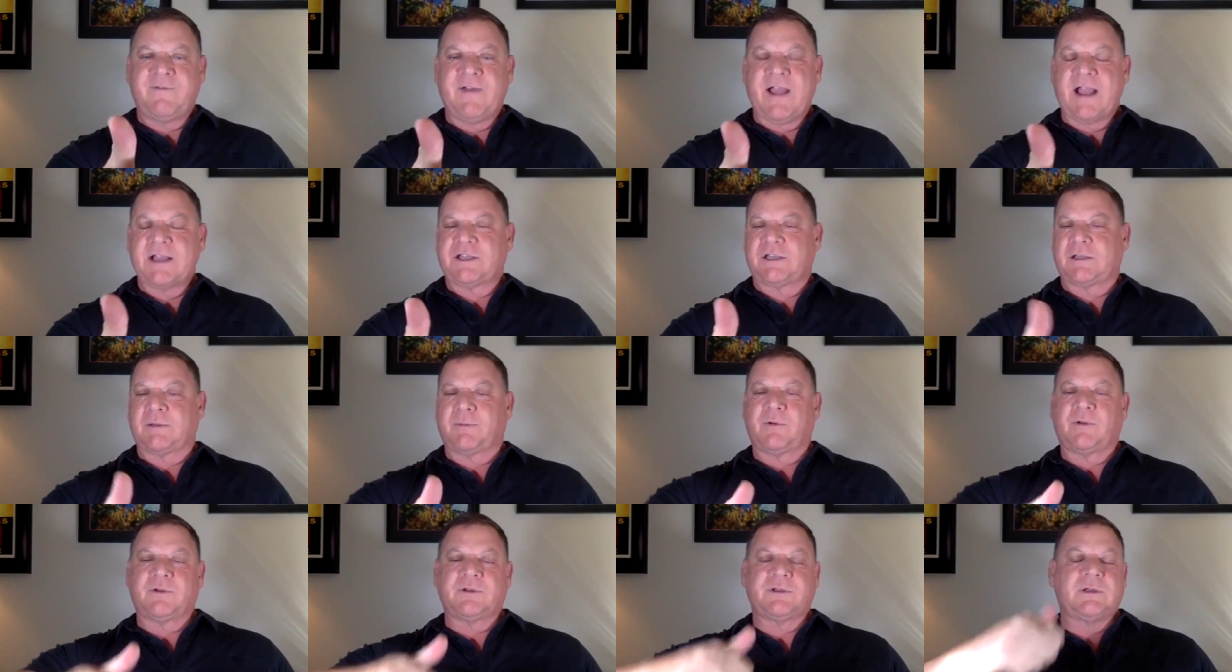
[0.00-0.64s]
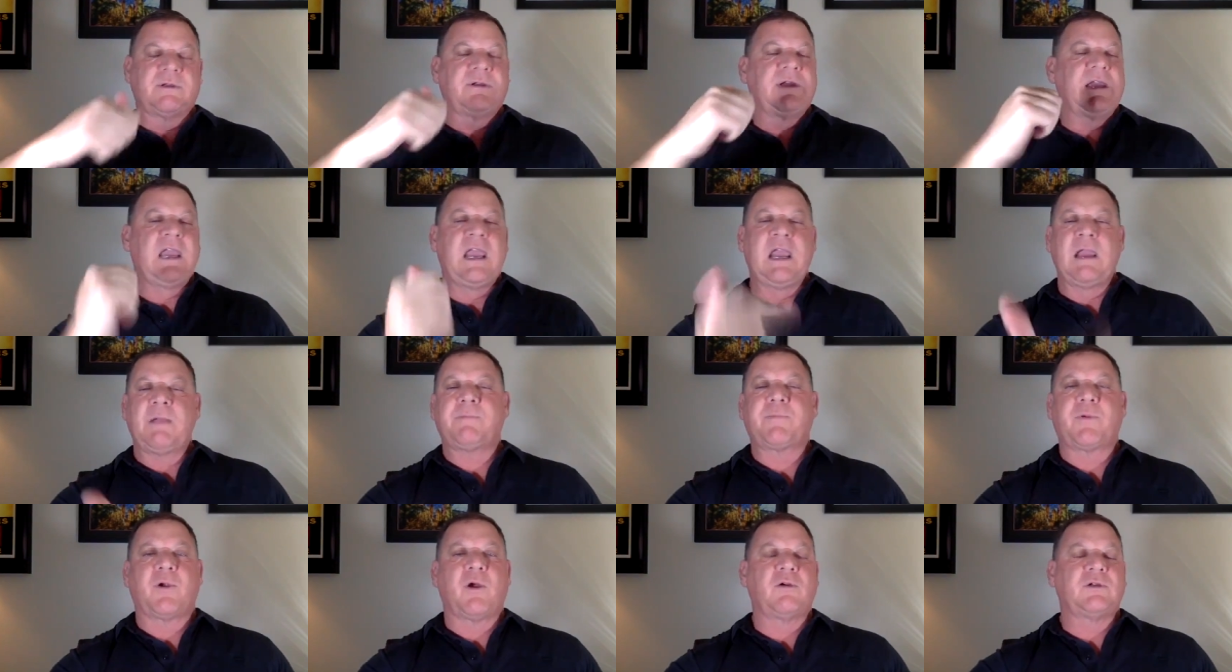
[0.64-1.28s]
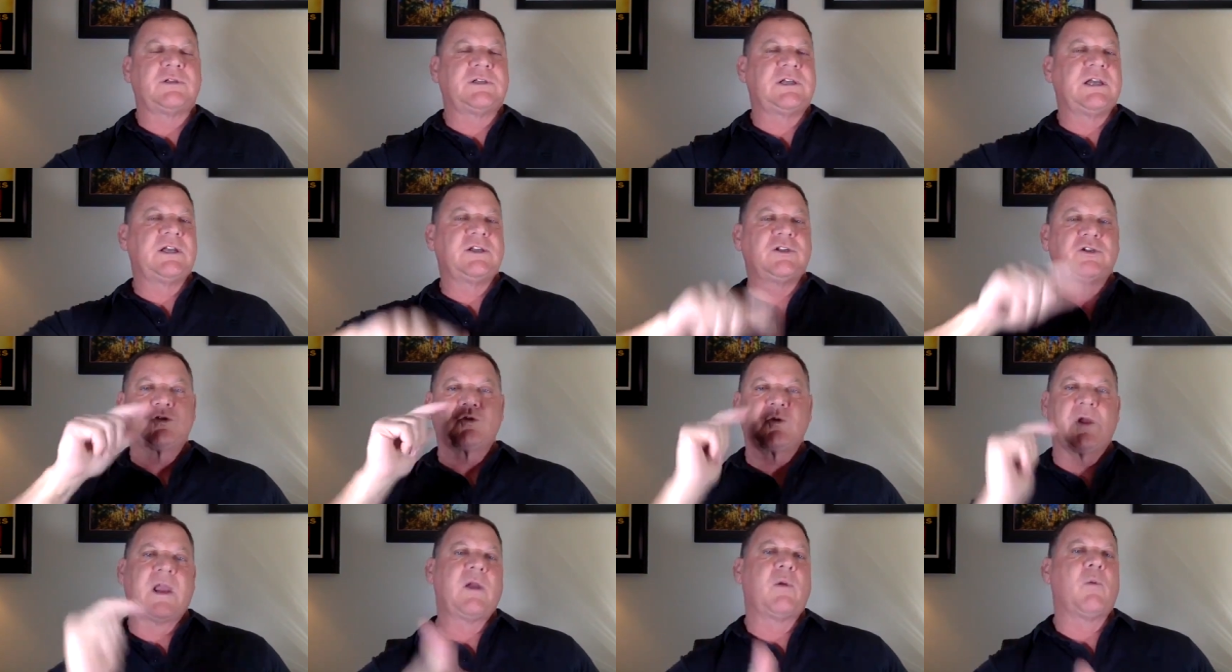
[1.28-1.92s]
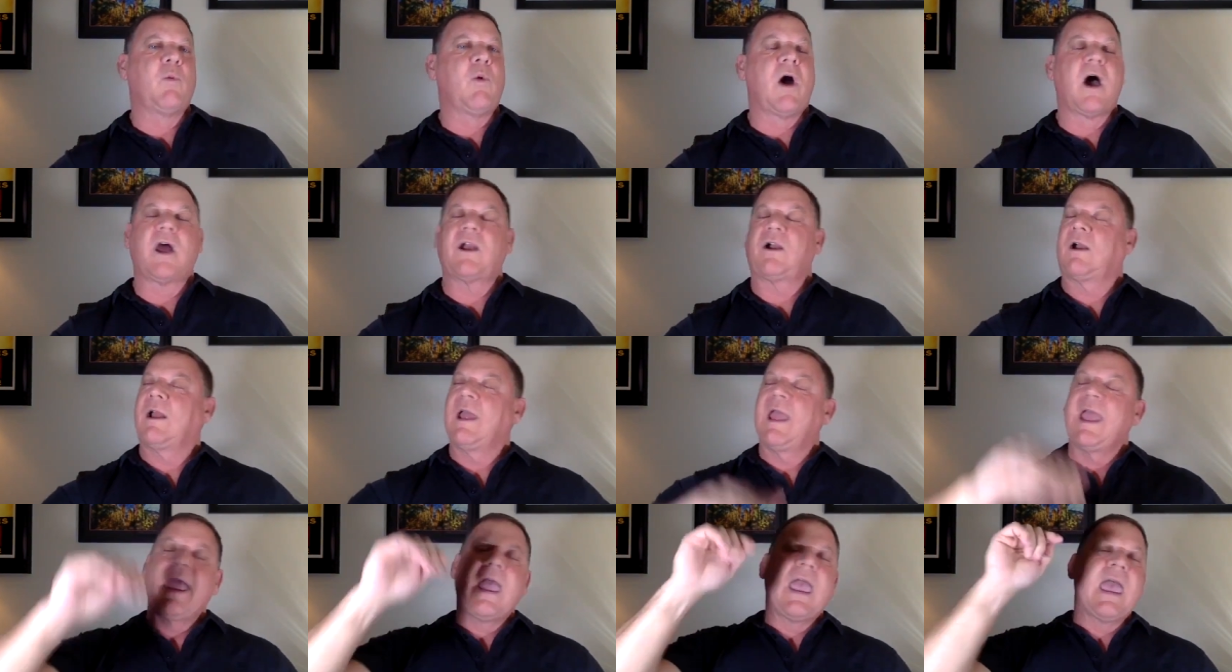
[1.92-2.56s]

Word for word: vegetables, eat protein, drink water.